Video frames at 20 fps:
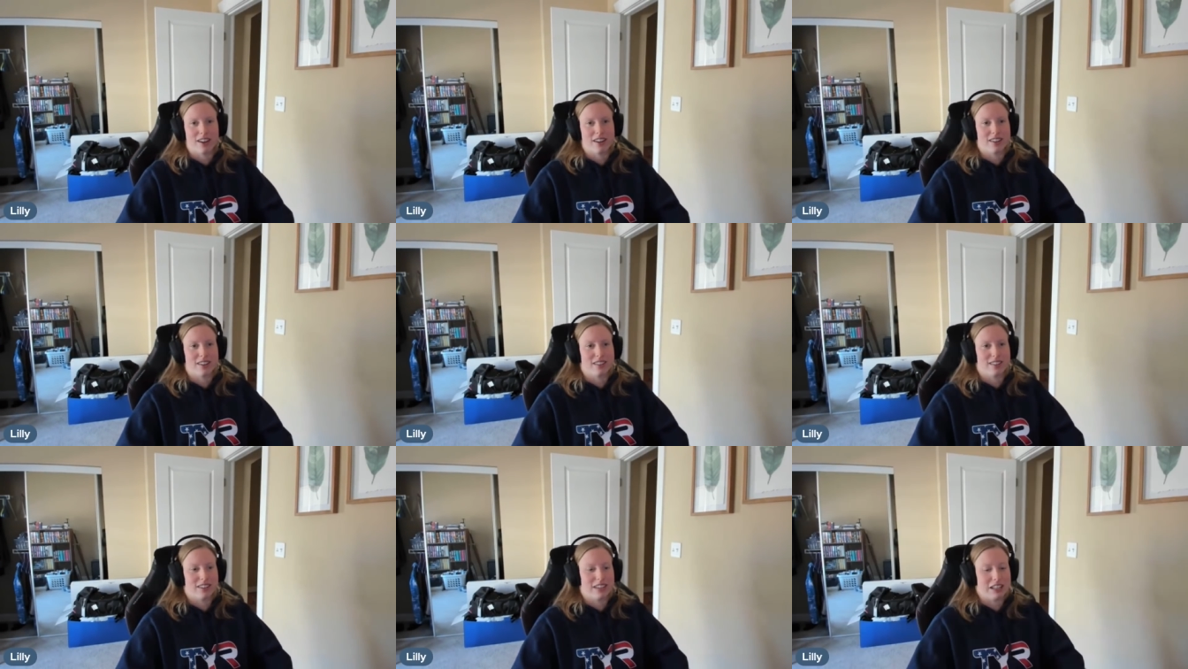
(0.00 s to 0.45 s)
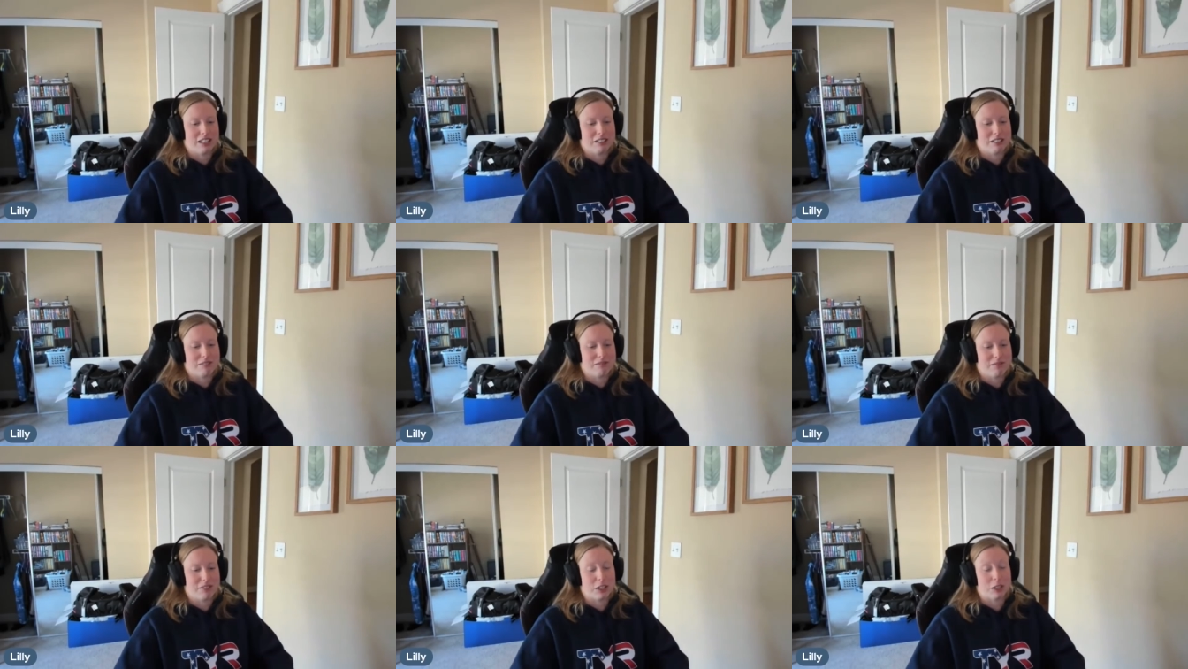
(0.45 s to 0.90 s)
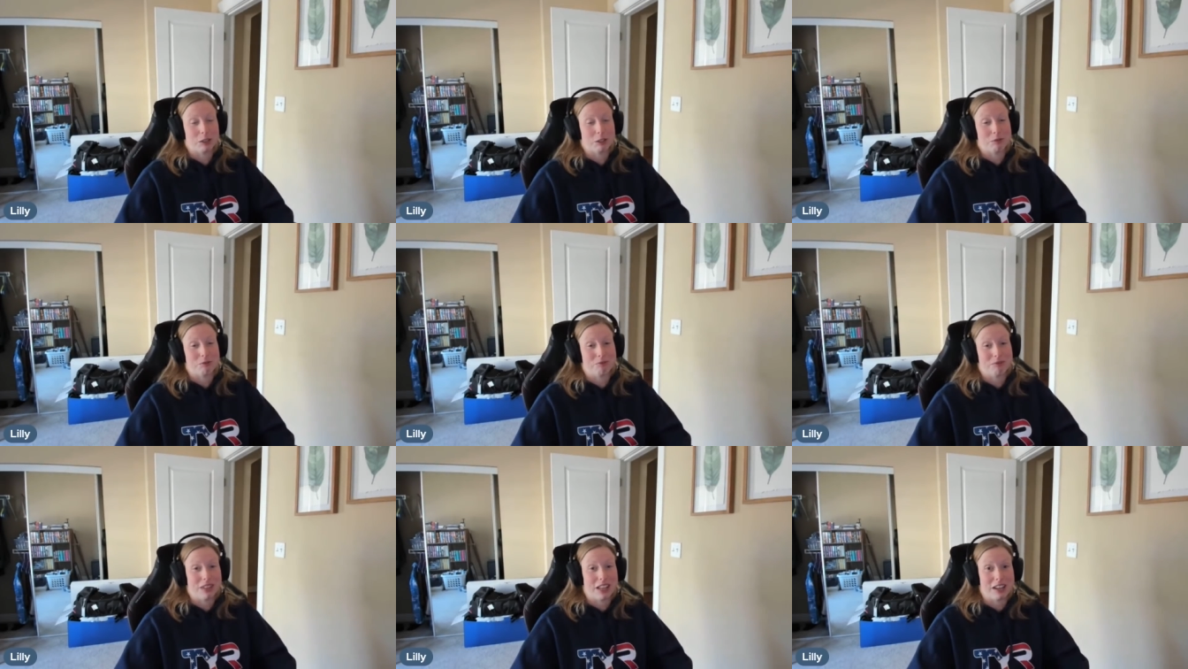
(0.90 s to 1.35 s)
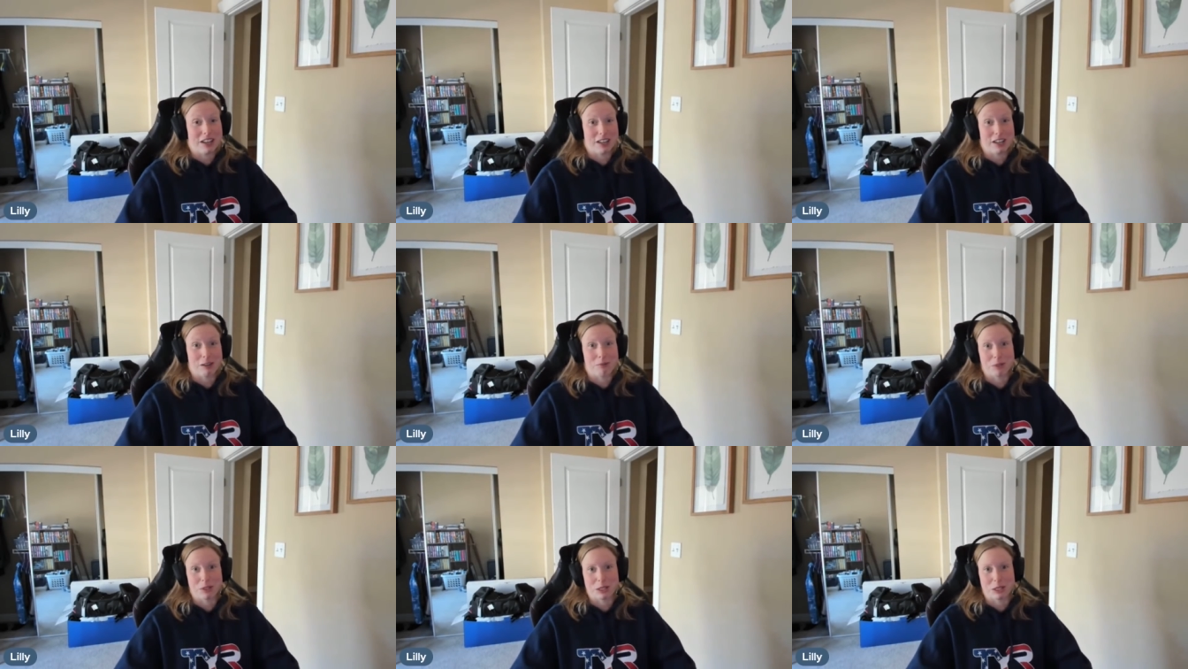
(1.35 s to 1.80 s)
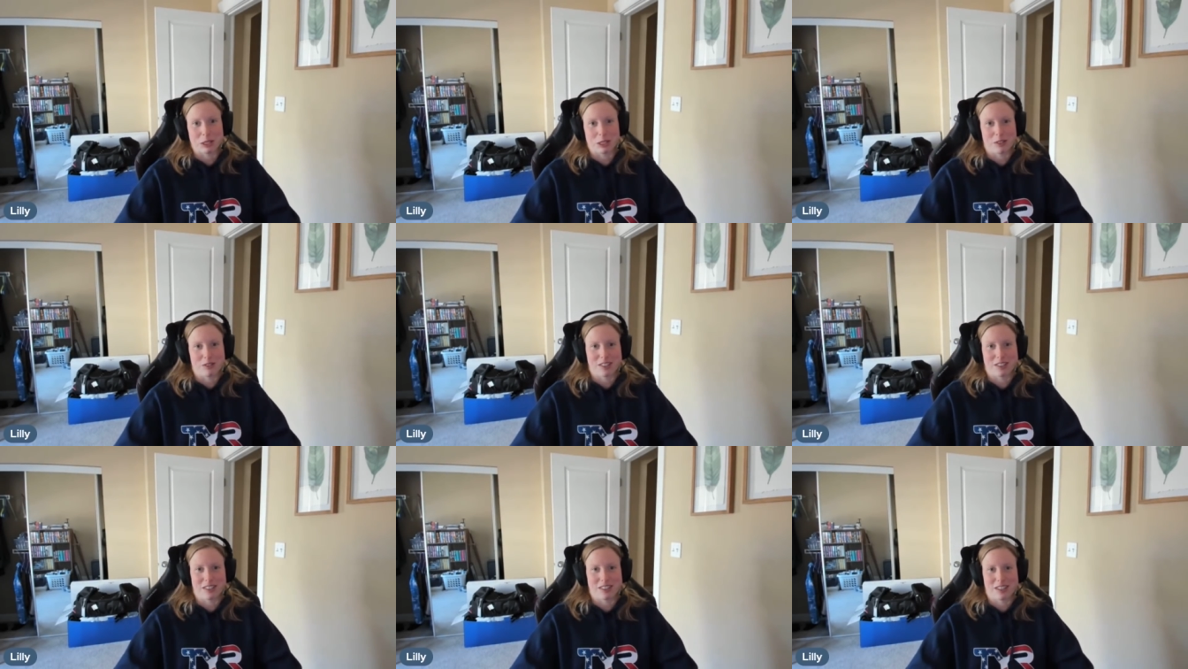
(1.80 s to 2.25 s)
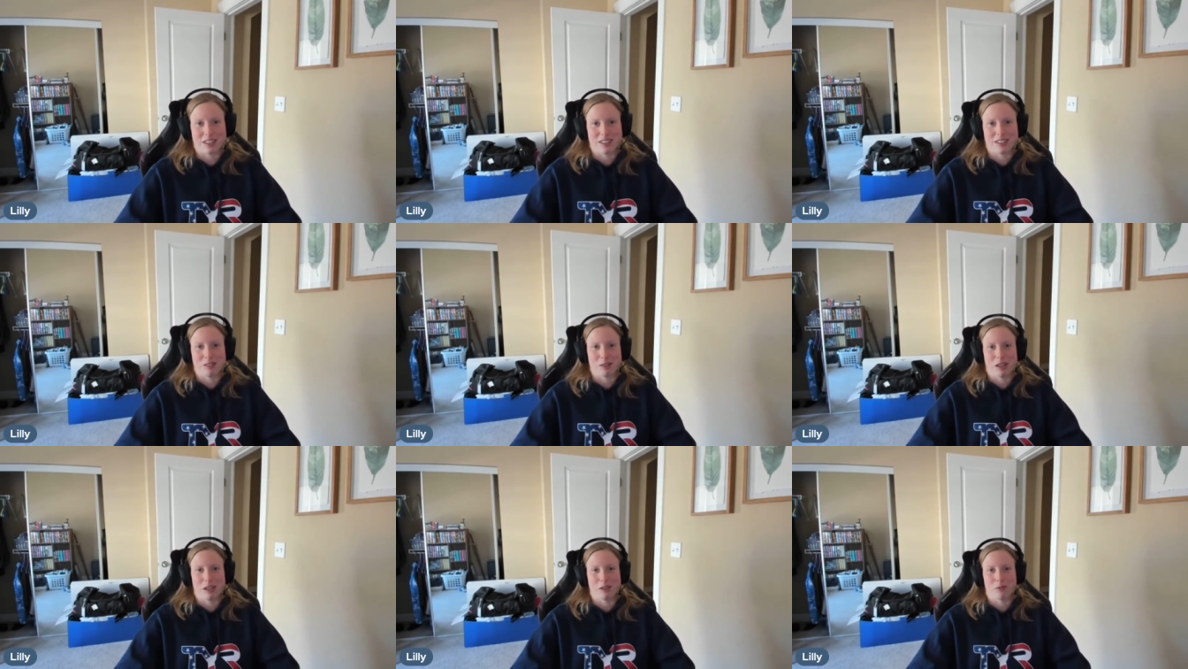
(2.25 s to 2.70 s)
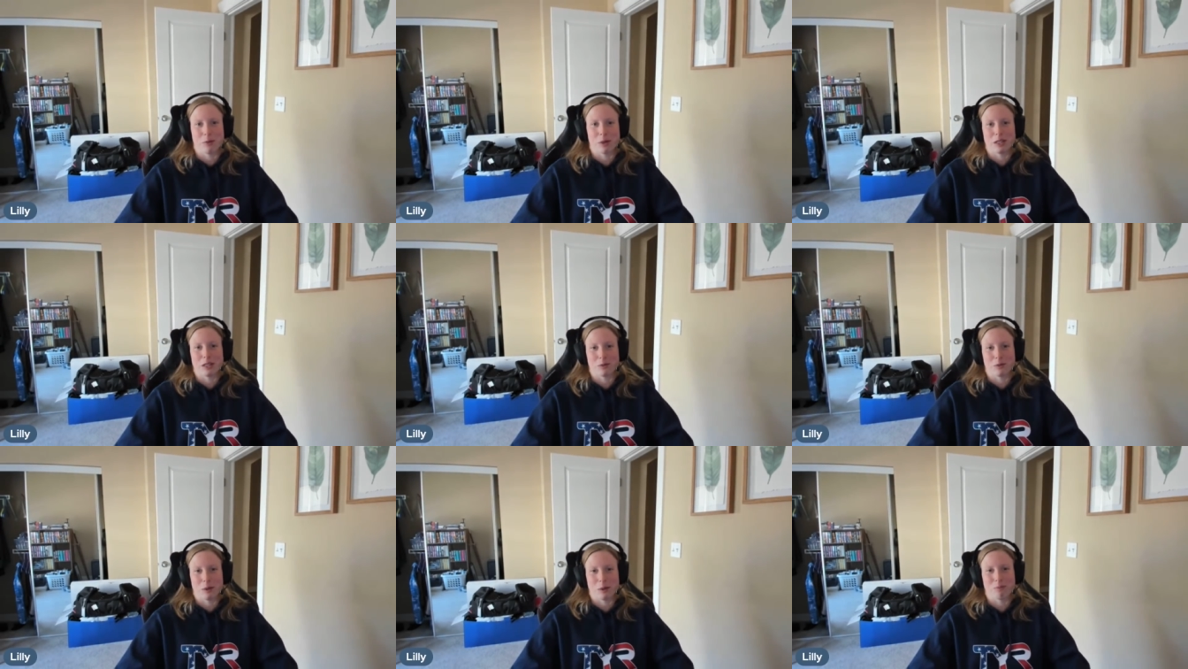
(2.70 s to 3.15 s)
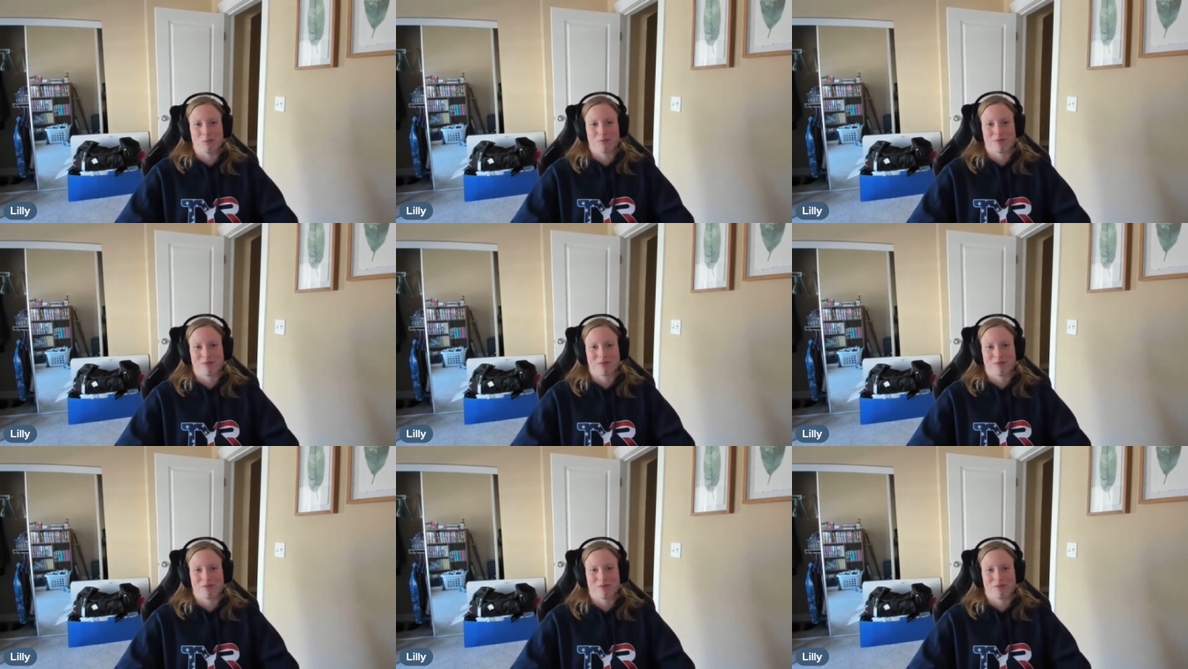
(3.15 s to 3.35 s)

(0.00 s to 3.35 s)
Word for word: and and you know ended up with the silver. So it was, it was pretty good swim.